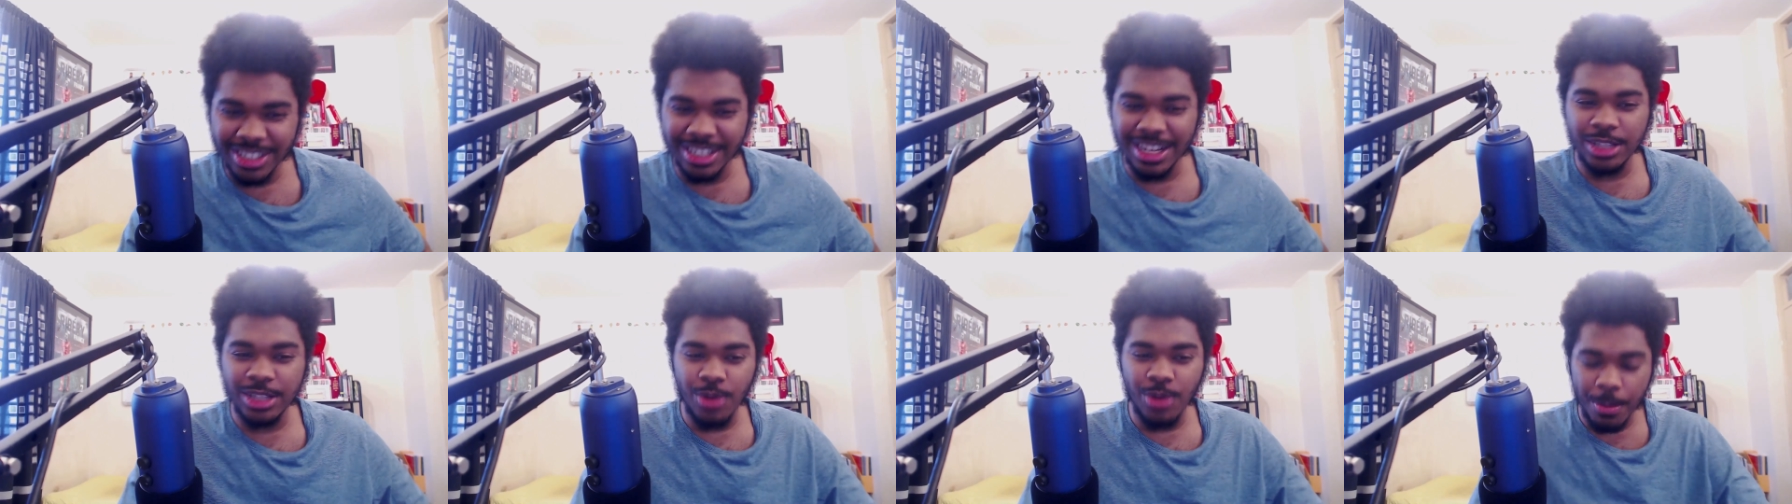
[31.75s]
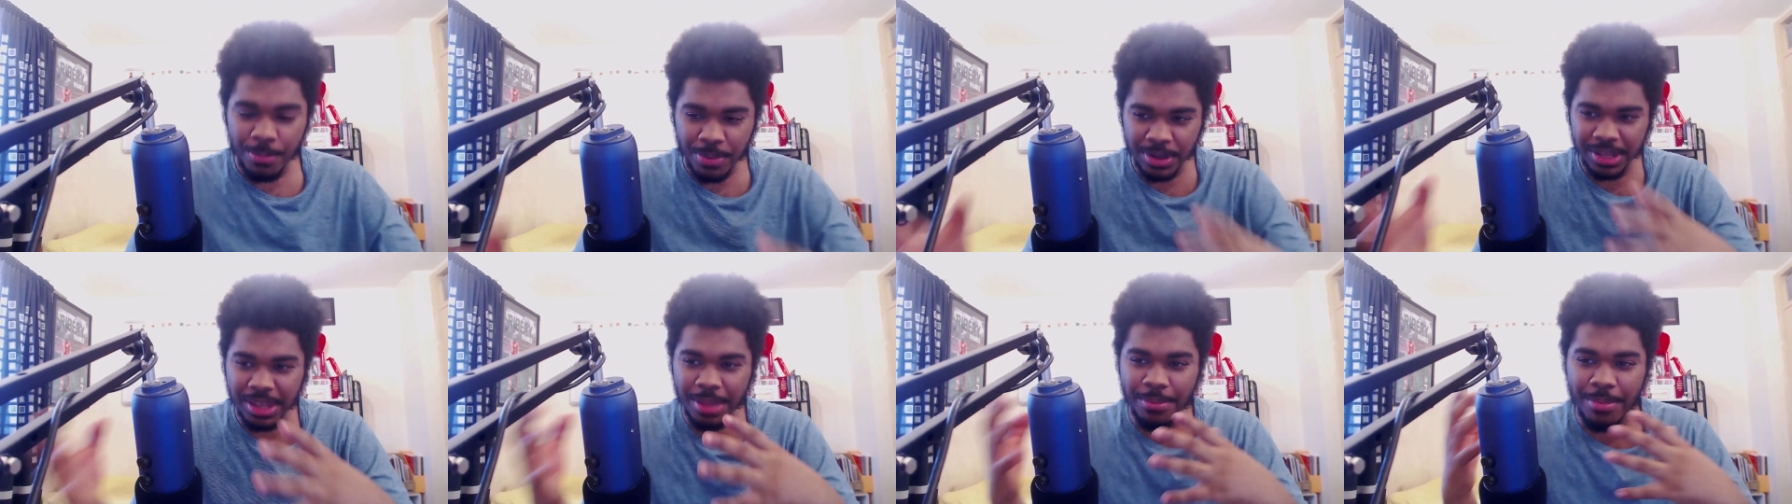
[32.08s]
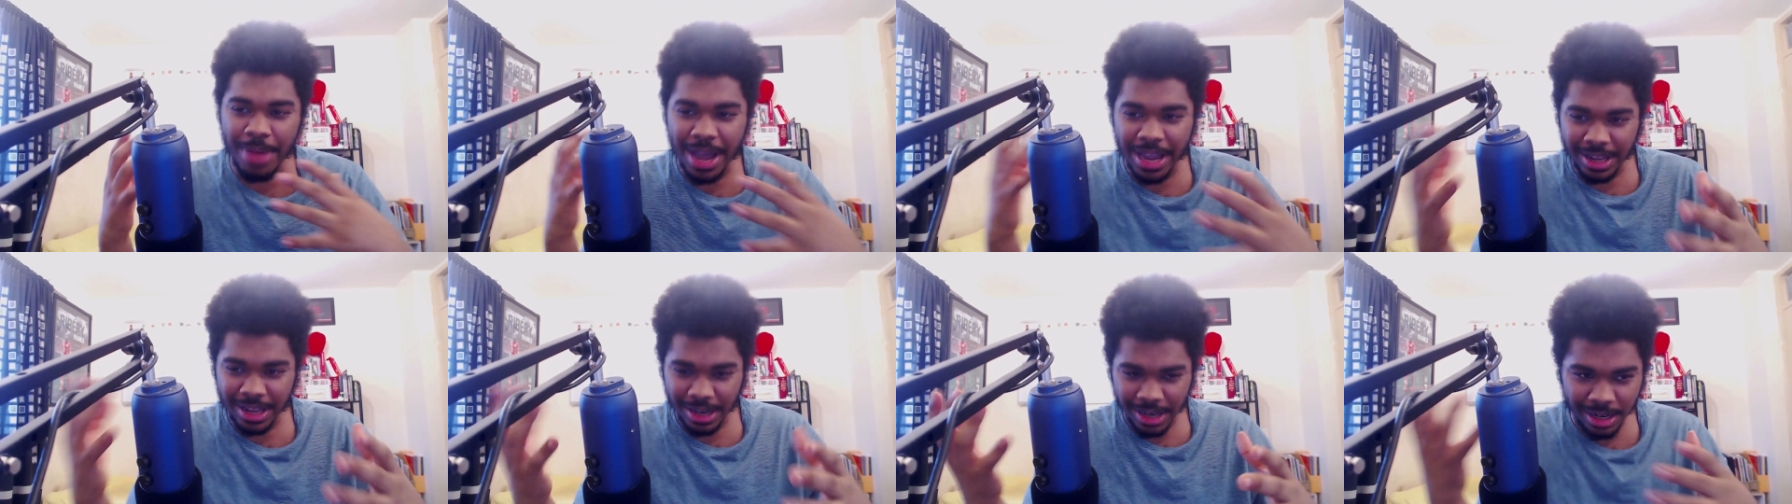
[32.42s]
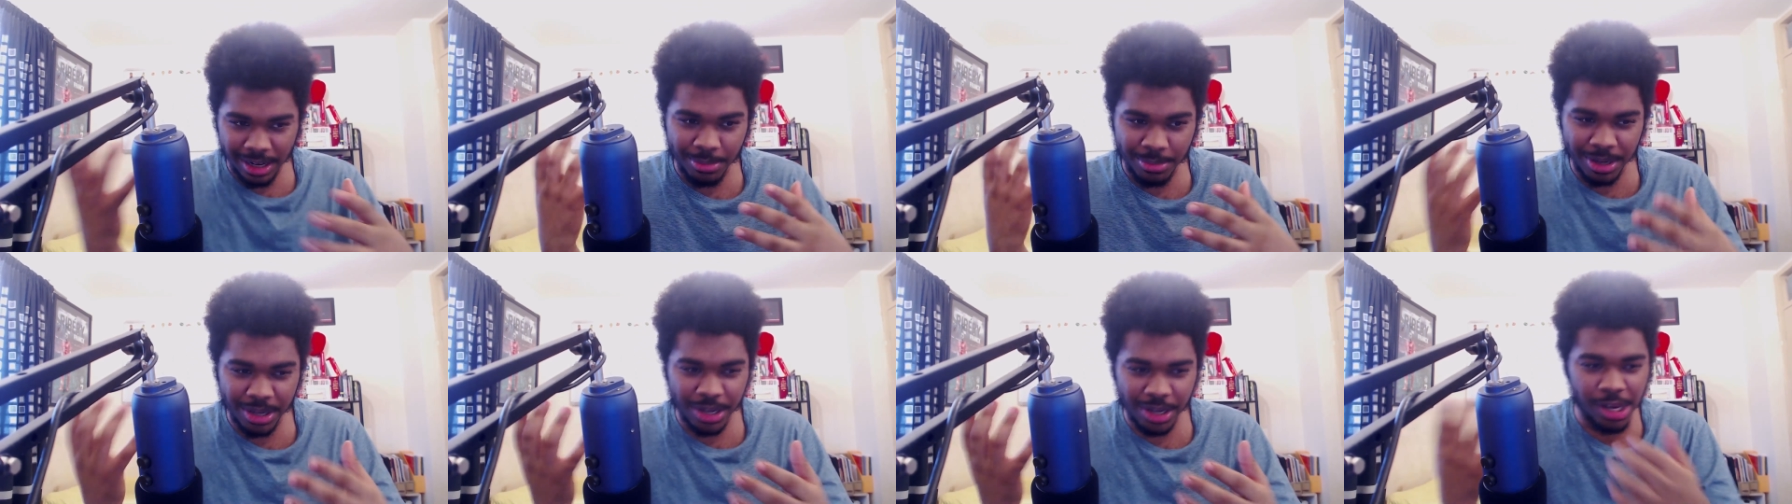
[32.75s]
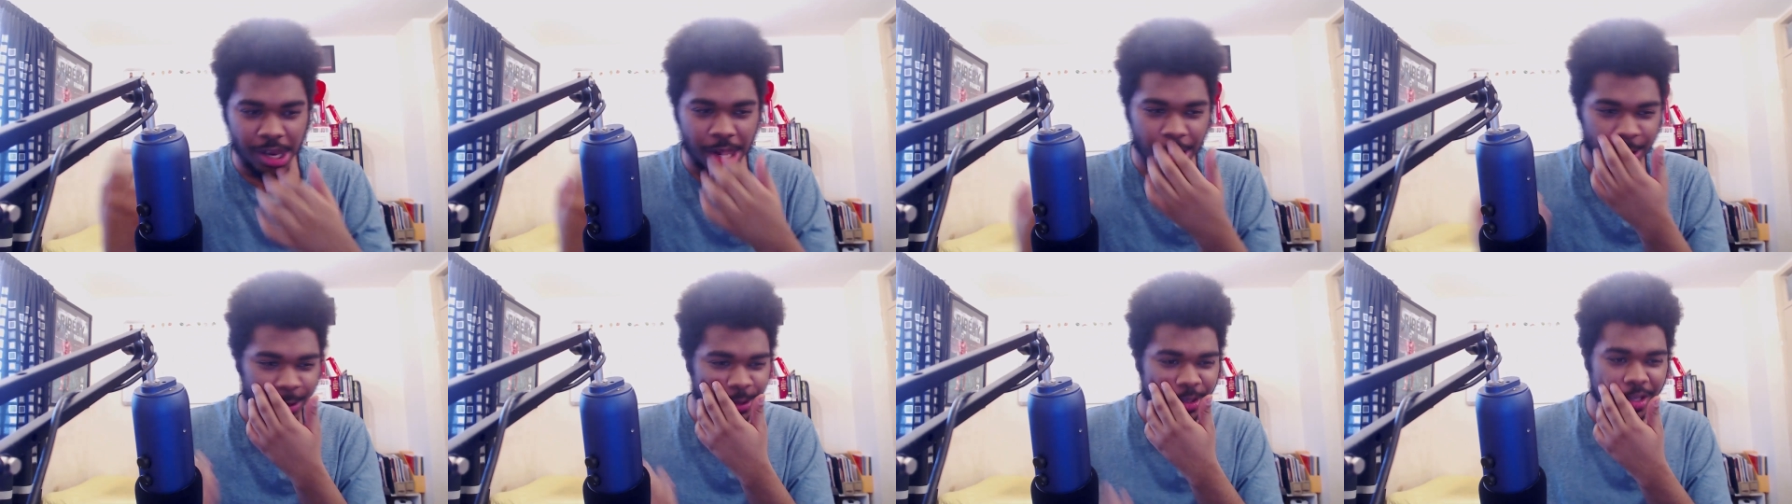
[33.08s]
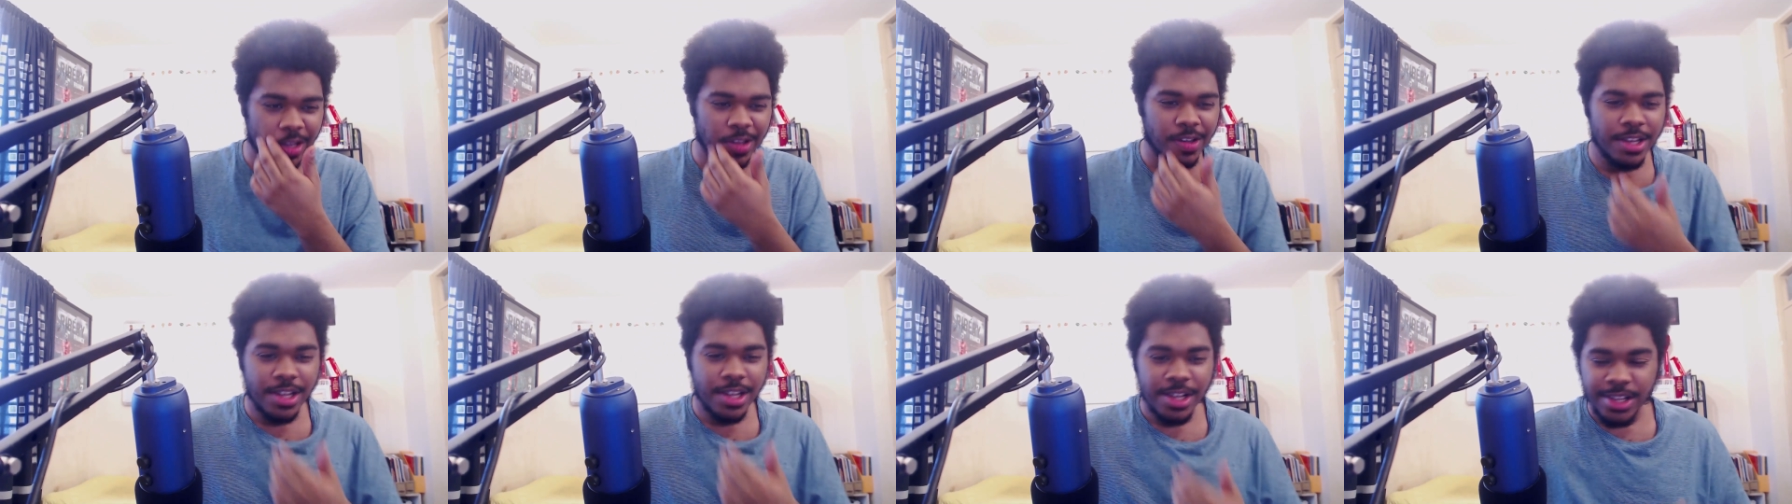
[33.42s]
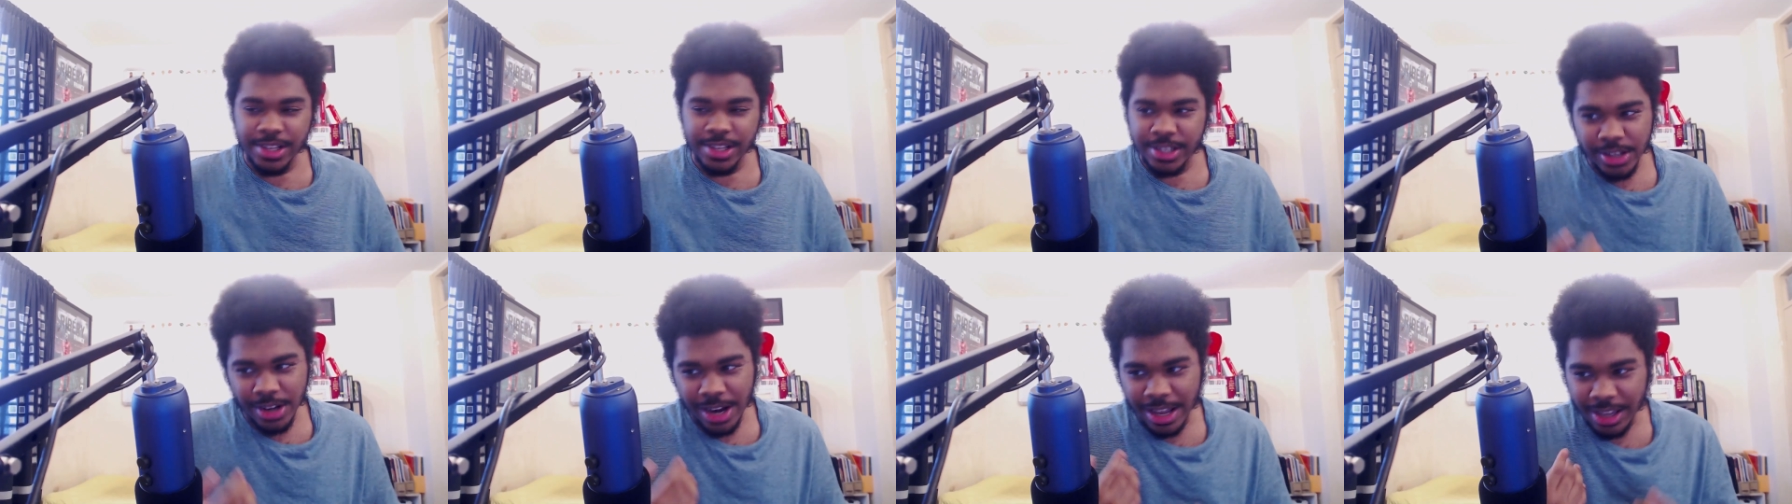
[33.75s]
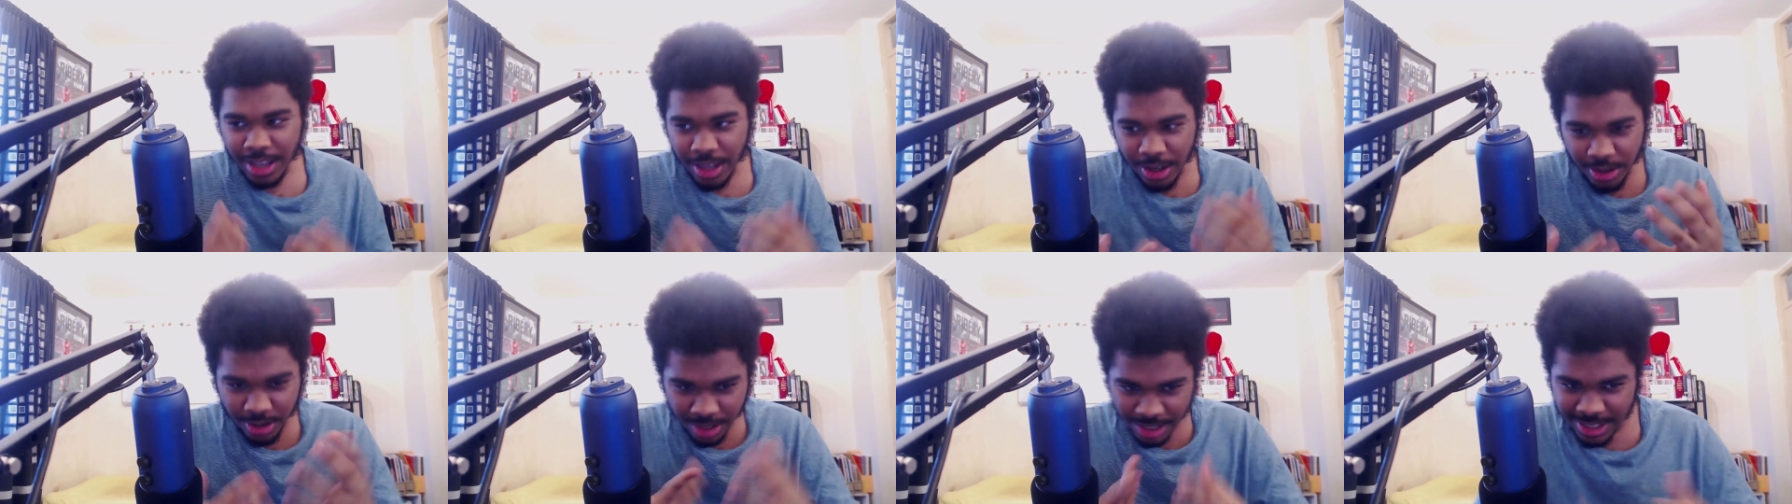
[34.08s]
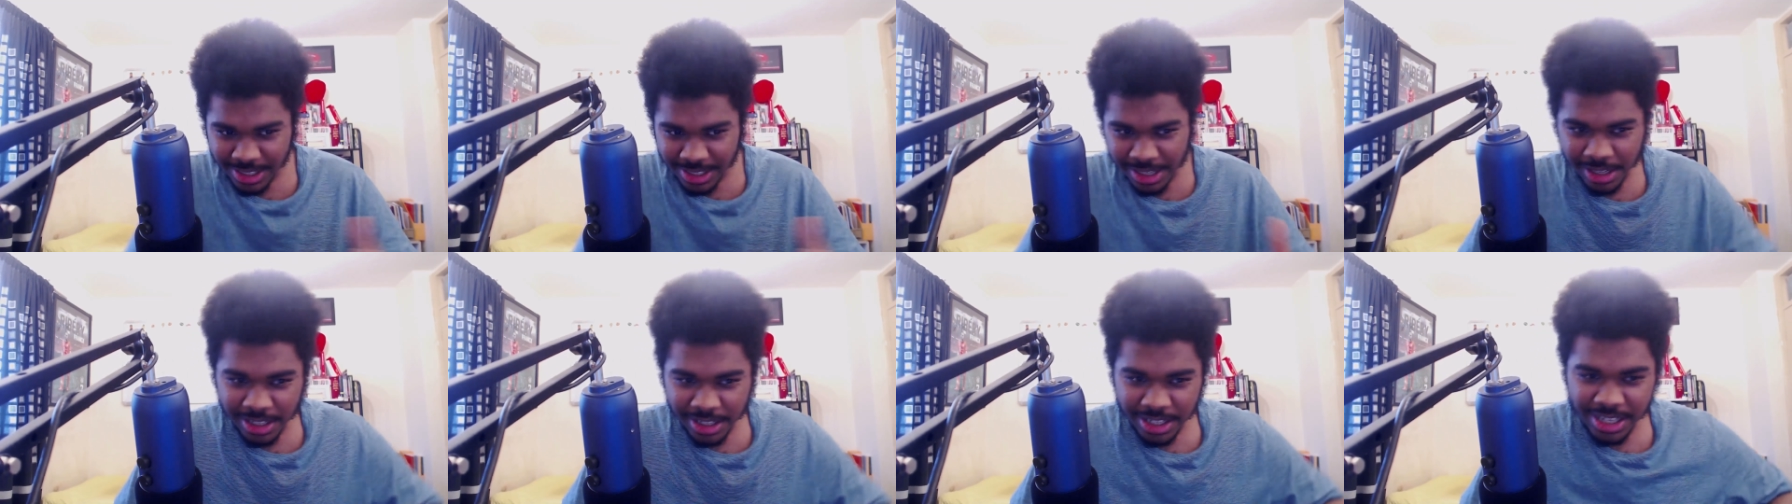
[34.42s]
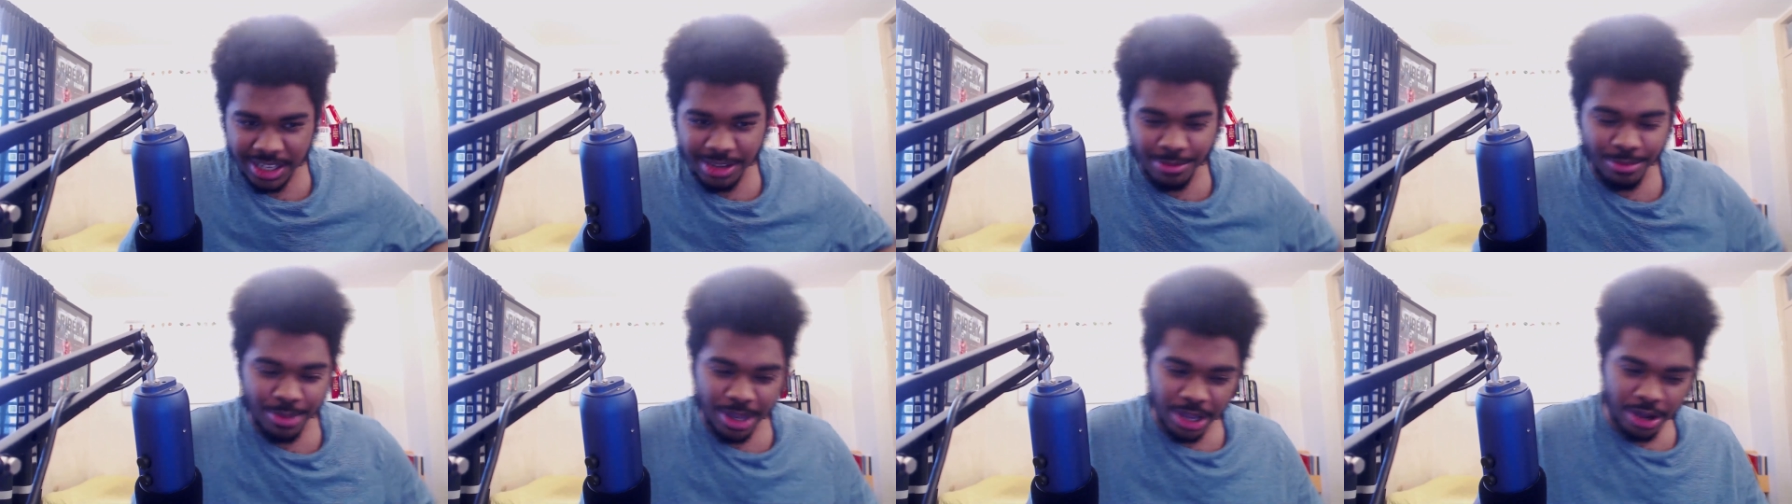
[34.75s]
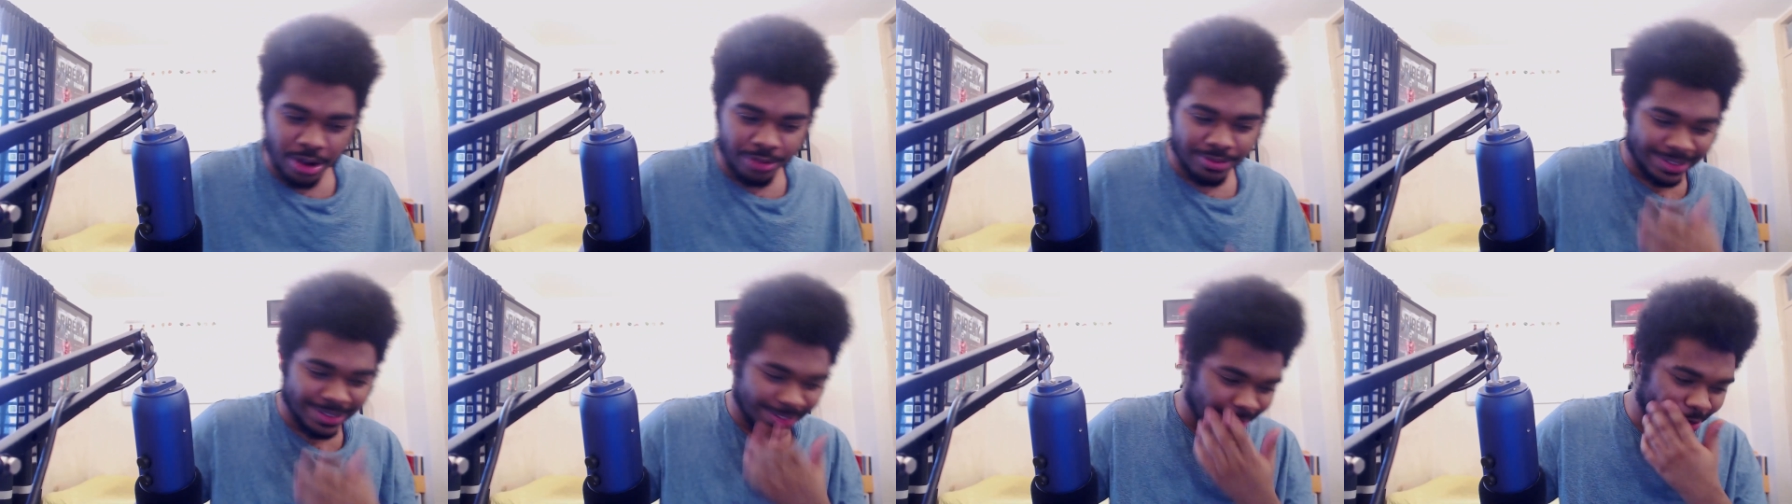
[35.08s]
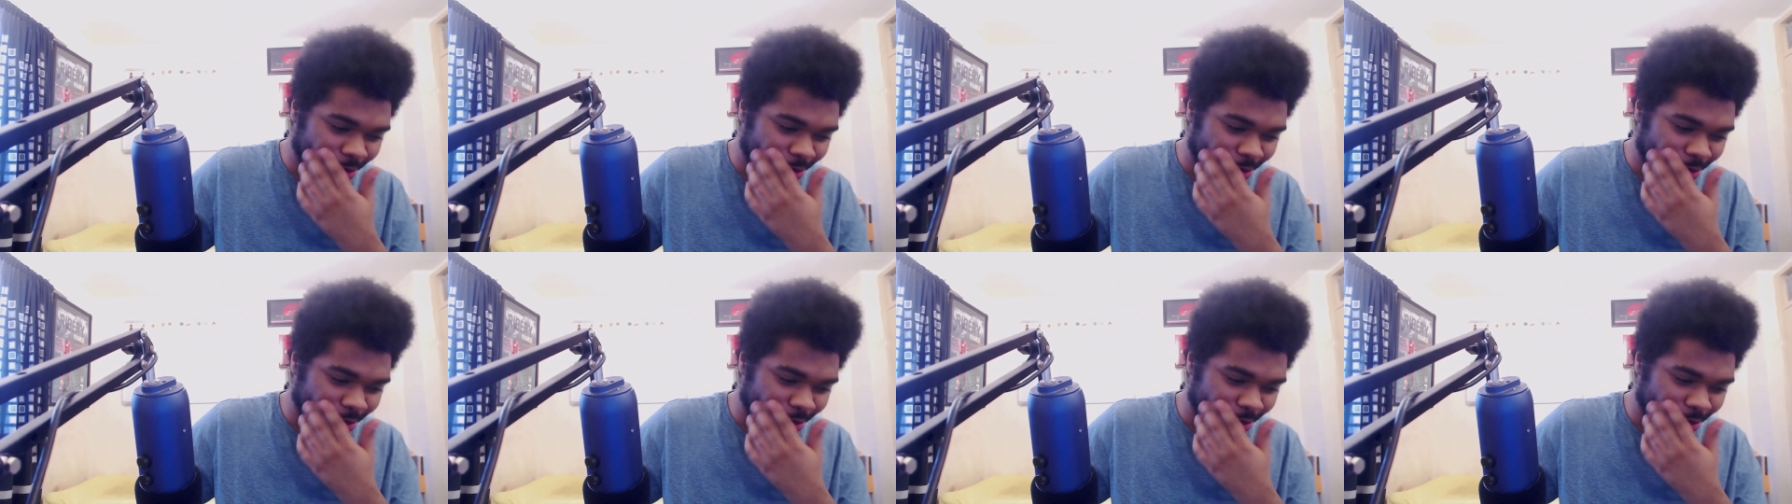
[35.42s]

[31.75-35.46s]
That's why I put the mic a little bit closer, so like you can still hear me, obviously,